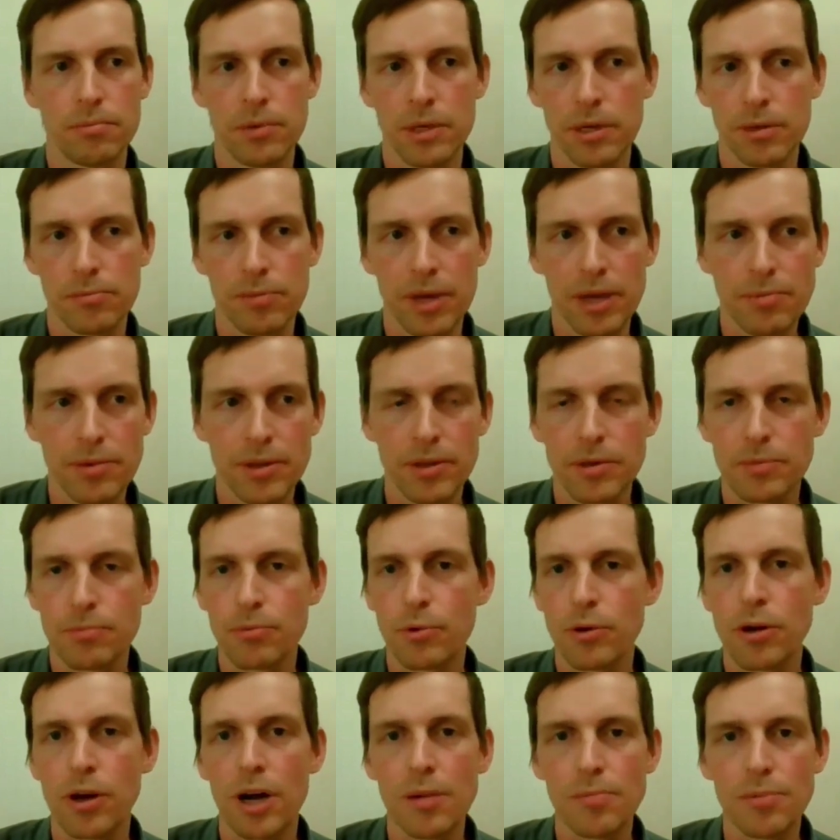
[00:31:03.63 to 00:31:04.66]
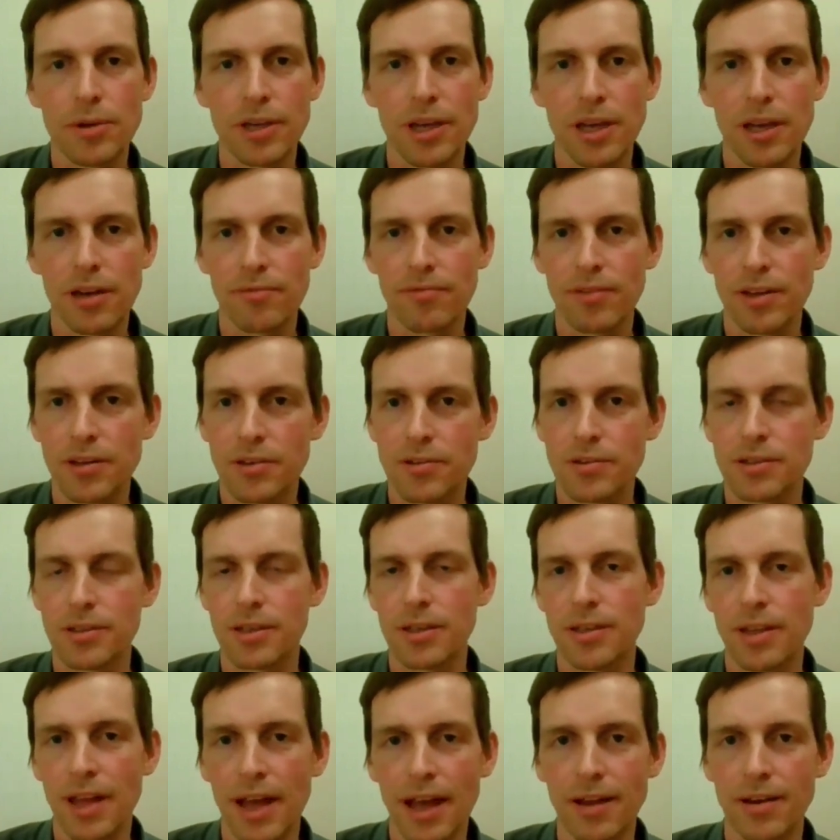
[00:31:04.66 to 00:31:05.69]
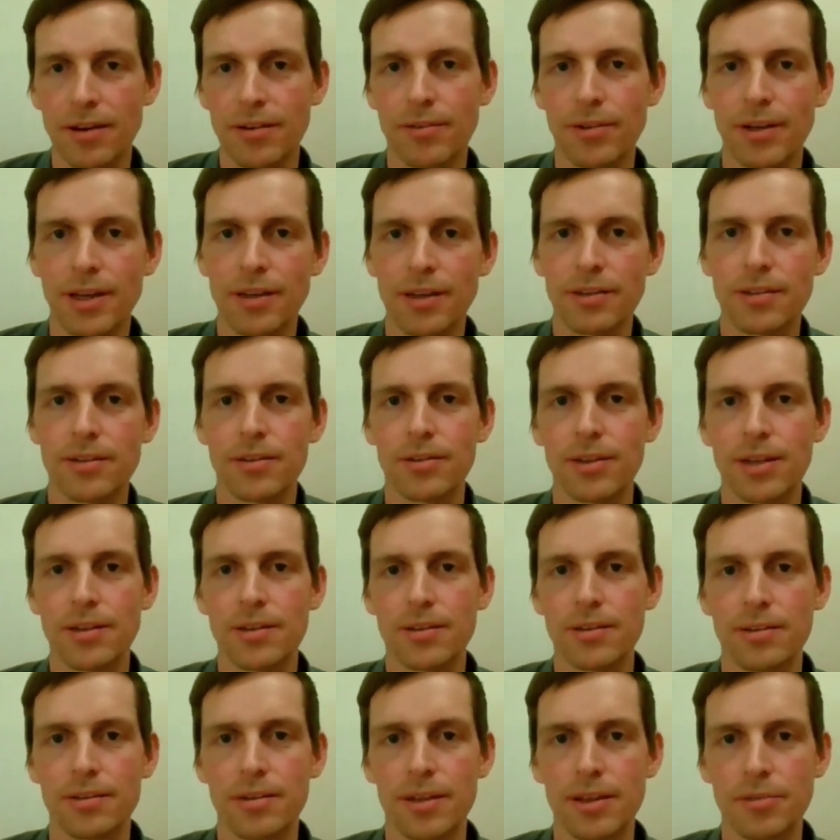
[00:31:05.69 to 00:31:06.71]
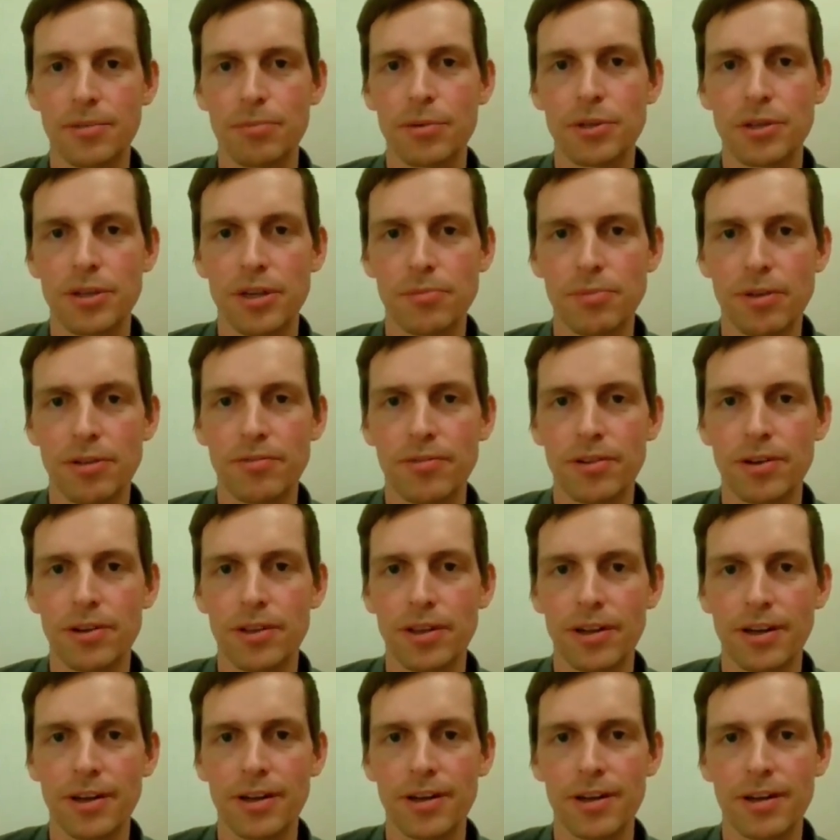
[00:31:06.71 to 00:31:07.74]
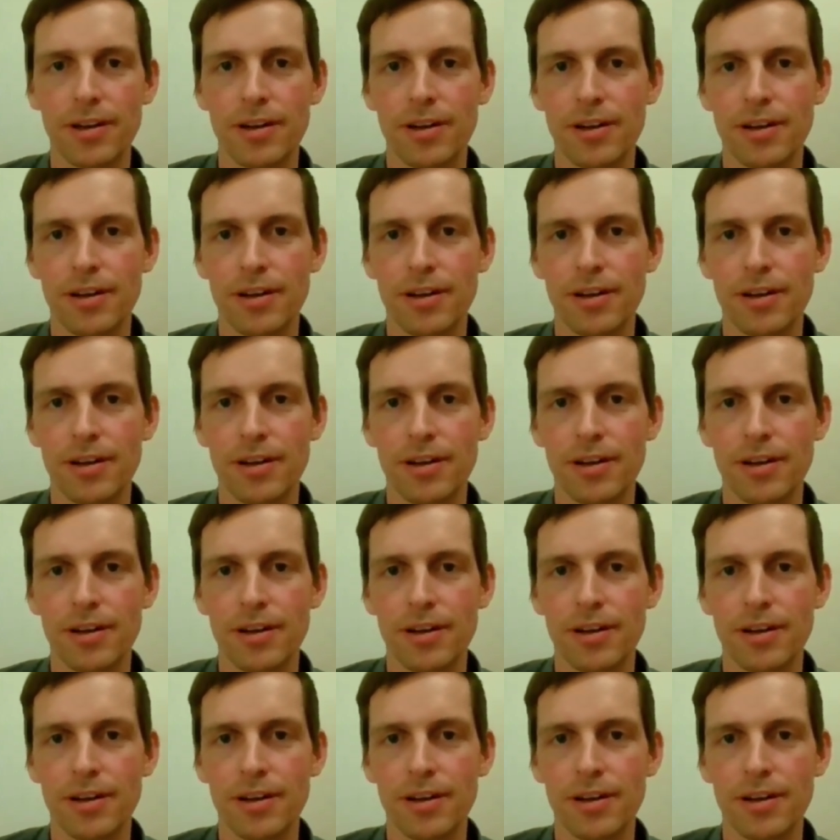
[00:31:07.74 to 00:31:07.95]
maybe there's more complicated features than that, right? So let's push it a bit further.